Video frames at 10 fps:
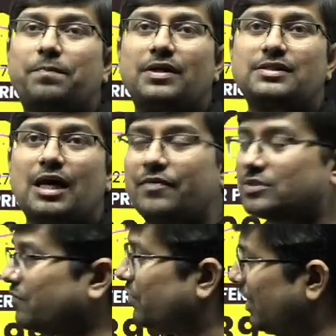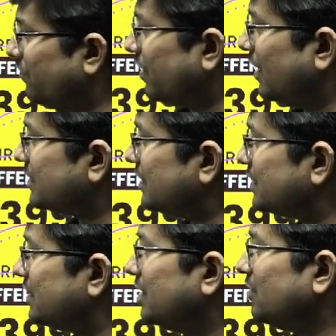plus hours of live
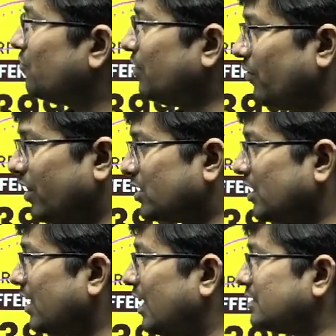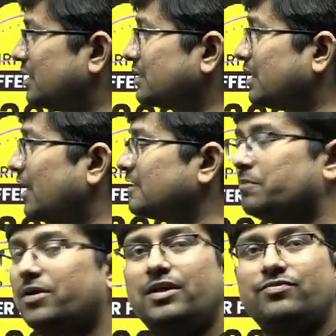classes, foundation classes, class
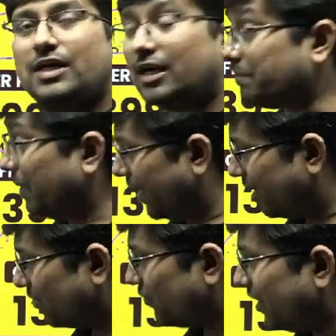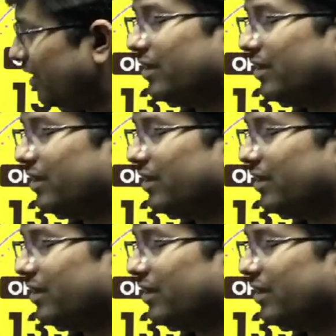PDFs are in bilingual.